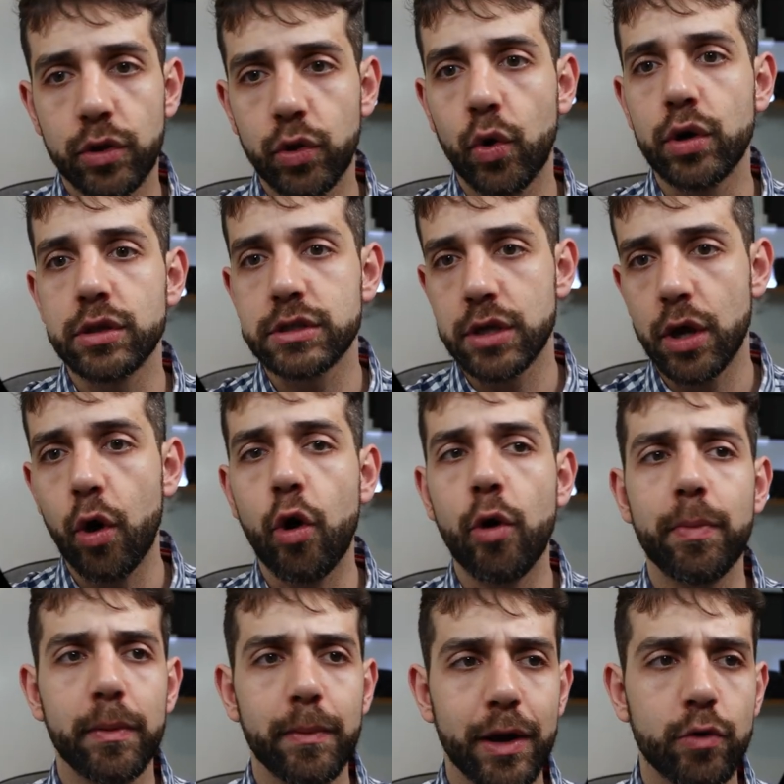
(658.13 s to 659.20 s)
not
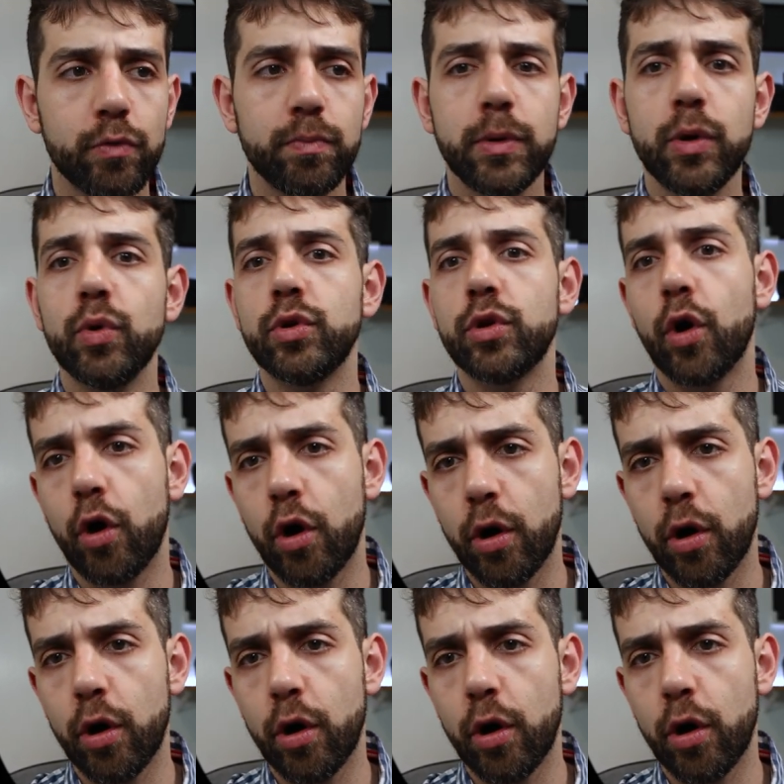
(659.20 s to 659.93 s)
open my computer,